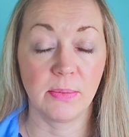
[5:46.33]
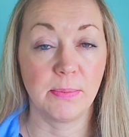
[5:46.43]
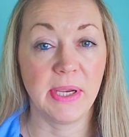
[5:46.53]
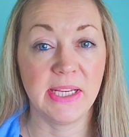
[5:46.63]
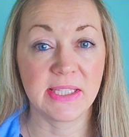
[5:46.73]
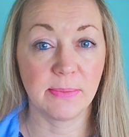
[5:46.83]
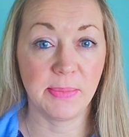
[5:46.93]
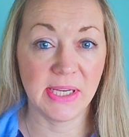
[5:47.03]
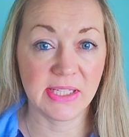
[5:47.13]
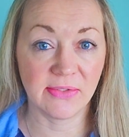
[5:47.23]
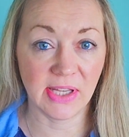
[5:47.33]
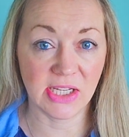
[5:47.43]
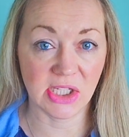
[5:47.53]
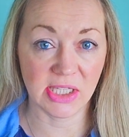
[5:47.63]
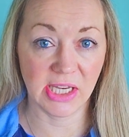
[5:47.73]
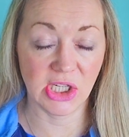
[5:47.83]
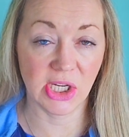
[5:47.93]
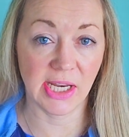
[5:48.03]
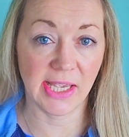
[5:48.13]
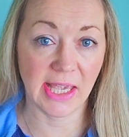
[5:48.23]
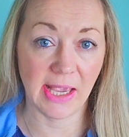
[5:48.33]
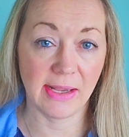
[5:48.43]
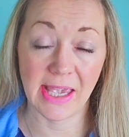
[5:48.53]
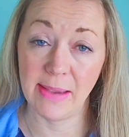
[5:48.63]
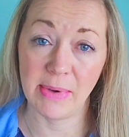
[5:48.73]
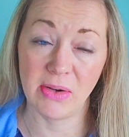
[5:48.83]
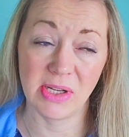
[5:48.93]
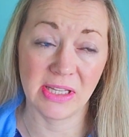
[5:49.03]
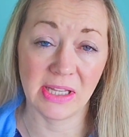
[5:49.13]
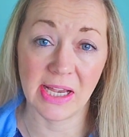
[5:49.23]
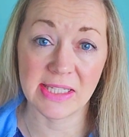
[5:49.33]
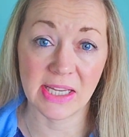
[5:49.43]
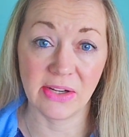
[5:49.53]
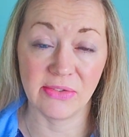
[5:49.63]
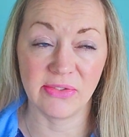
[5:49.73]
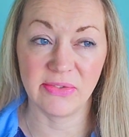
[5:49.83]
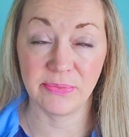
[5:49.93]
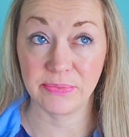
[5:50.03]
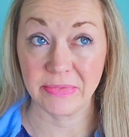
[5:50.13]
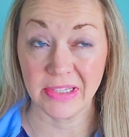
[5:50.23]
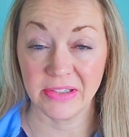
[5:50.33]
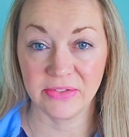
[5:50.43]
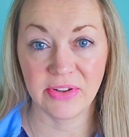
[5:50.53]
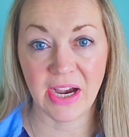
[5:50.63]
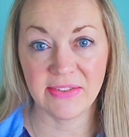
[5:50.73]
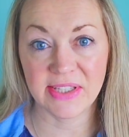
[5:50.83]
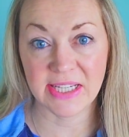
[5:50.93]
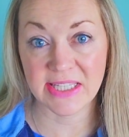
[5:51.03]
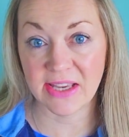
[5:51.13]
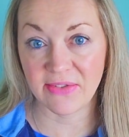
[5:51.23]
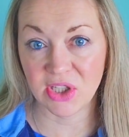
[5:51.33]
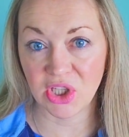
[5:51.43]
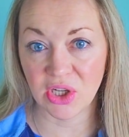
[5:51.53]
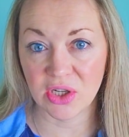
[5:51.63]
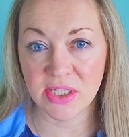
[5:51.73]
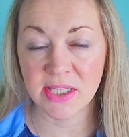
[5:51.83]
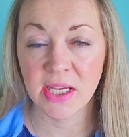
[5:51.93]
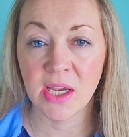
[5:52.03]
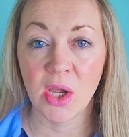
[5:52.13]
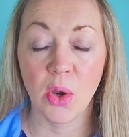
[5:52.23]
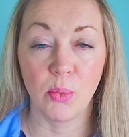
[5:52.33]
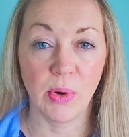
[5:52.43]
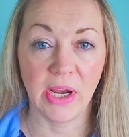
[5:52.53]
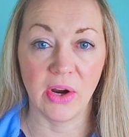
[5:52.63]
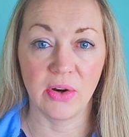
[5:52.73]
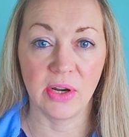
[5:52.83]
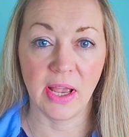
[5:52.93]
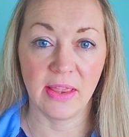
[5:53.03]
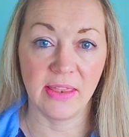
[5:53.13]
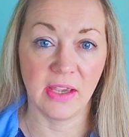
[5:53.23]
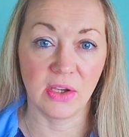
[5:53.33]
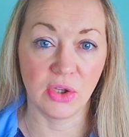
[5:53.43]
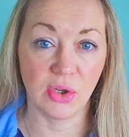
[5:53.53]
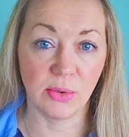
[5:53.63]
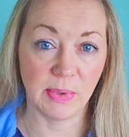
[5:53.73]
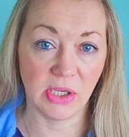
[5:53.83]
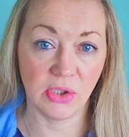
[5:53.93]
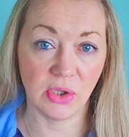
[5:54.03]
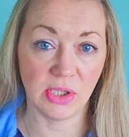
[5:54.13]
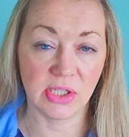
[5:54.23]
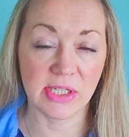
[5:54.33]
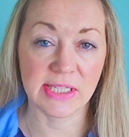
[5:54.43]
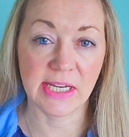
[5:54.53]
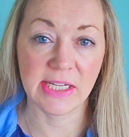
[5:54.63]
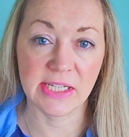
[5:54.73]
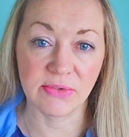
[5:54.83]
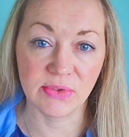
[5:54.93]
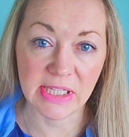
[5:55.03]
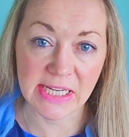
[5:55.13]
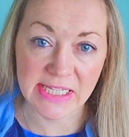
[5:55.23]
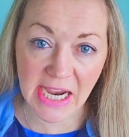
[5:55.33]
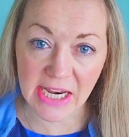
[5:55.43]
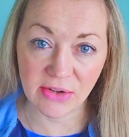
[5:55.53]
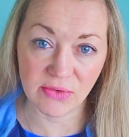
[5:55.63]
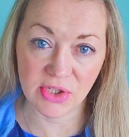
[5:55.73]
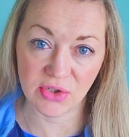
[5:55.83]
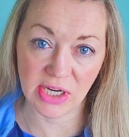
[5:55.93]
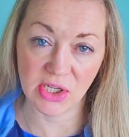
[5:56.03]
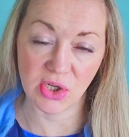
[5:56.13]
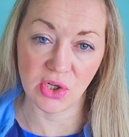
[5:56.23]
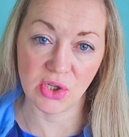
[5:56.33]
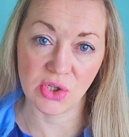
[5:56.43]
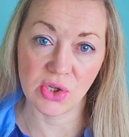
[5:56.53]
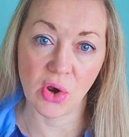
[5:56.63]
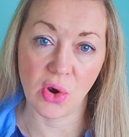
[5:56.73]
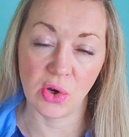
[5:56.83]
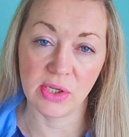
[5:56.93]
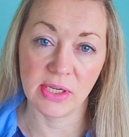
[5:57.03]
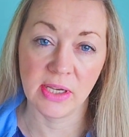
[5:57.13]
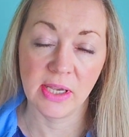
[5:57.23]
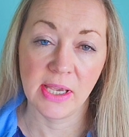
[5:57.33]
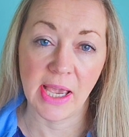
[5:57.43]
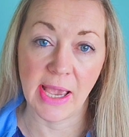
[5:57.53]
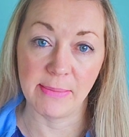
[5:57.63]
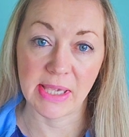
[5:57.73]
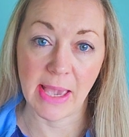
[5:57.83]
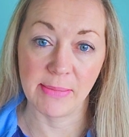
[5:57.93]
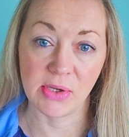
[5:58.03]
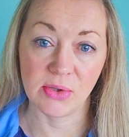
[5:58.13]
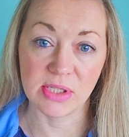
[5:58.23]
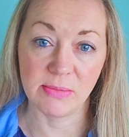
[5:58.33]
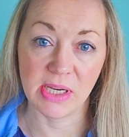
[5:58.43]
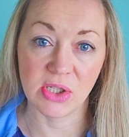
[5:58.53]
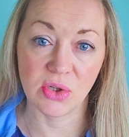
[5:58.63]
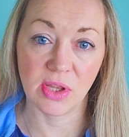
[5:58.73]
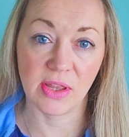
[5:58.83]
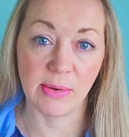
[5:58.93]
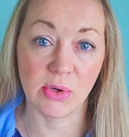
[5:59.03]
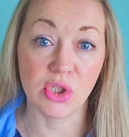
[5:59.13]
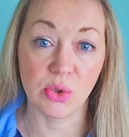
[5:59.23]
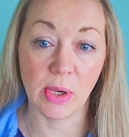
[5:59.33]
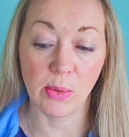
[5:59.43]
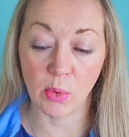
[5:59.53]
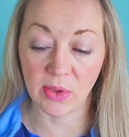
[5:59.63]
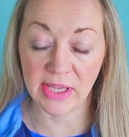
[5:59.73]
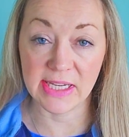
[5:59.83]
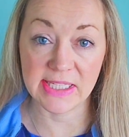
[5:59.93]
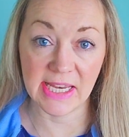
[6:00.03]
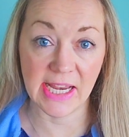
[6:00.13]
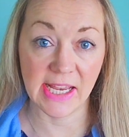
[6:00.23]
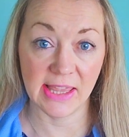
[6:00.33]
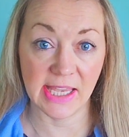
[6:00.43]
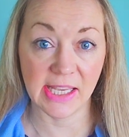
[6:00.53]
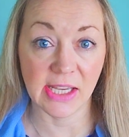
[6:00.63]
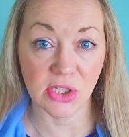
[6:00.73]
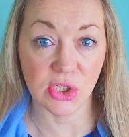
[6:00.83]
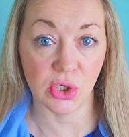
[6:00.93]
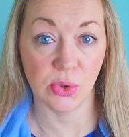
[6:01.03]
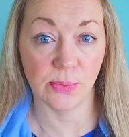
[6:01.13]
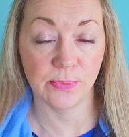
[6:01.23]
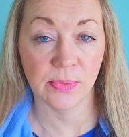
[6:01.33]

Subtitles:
piece of legislation. It came out in the last kind of 5, 6, 7 years, where the European Union decided to really tighten restrictions on chemicals to make sure that they were doing what they say they can do.